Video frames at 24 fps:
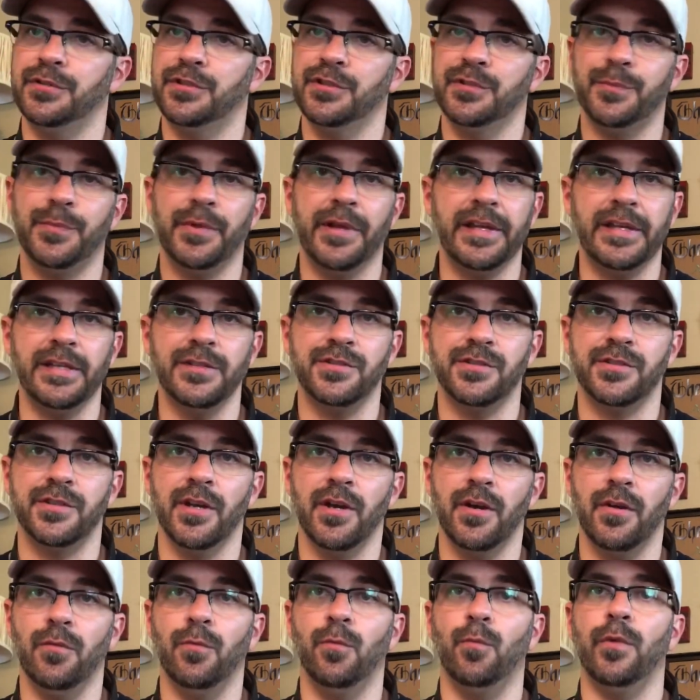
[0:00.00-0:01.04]
Just play each
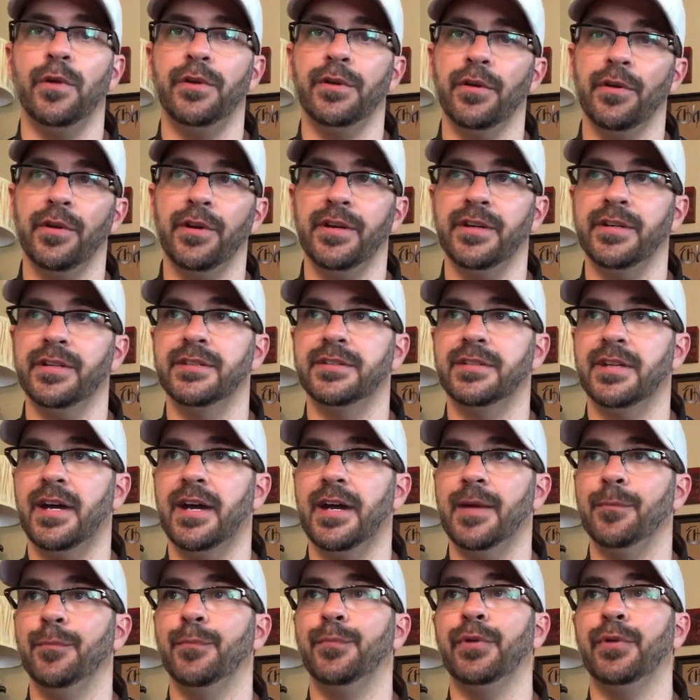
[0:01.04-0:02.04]
note, one note at a time.